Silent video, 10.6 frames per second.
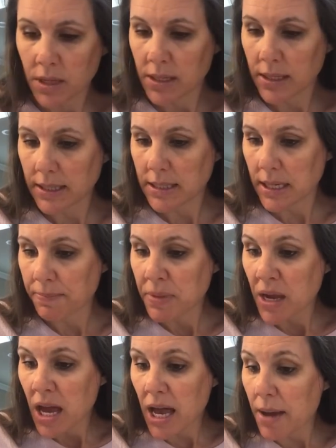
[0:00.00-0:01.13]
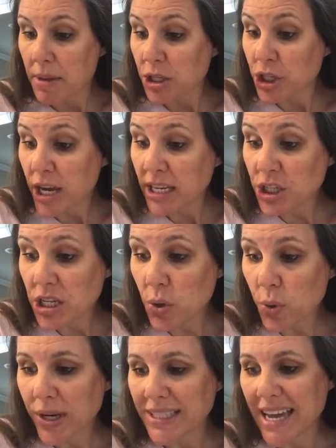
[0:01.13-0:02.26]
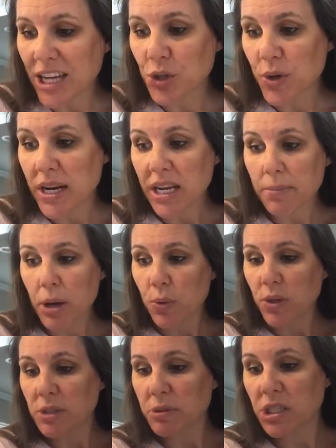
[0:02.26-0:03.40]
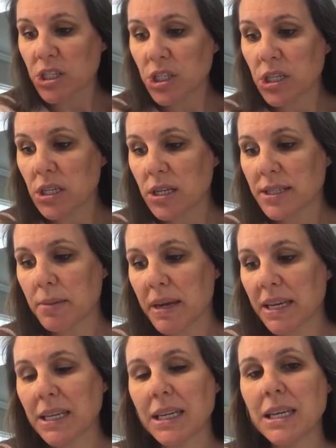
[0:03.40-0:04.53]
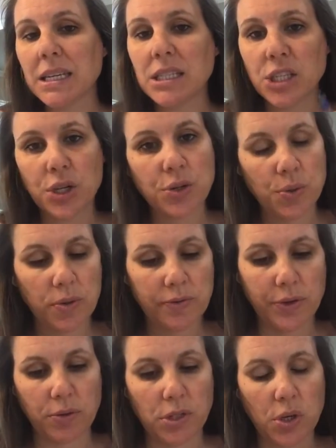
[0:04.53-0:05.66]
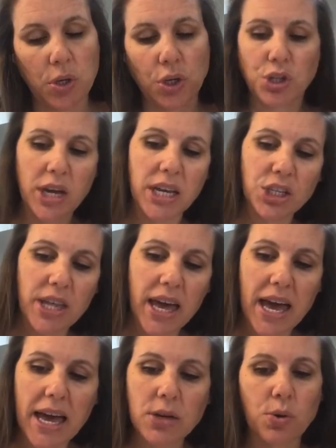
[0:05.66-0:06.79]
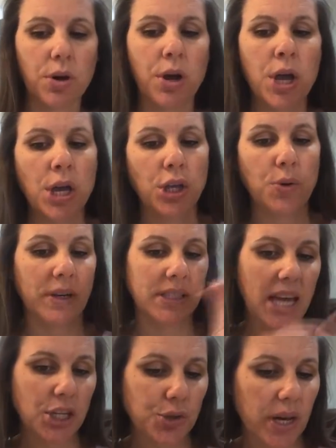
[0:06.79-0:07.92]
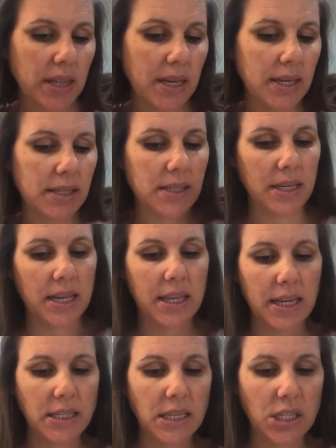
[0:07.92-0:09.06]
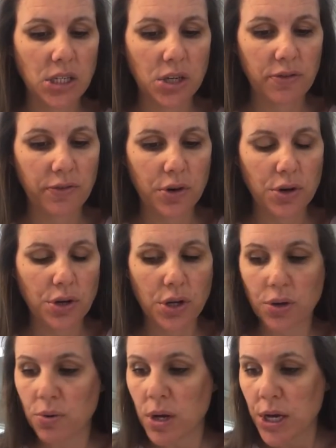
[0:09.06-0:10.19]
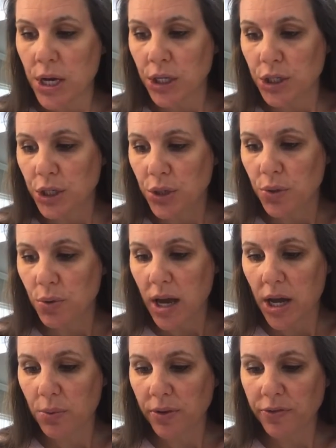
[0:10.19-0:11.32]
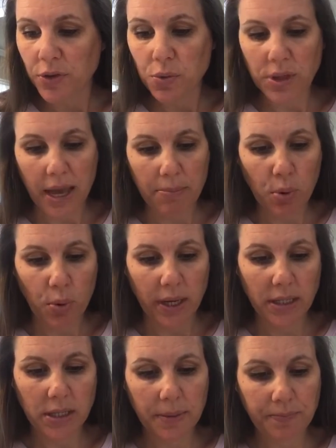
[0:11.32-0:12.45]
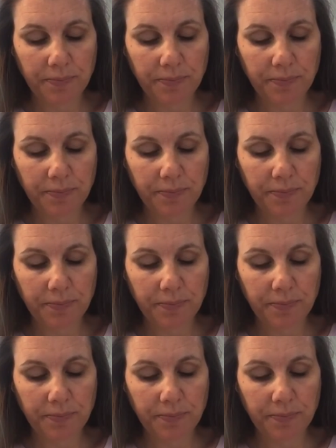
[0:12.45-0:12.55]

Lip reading: Let's see. Changing or exaggerating an opponent's position to make it easier to refute. So you change that or you exaggerate this, and then it's easier for you to refute that point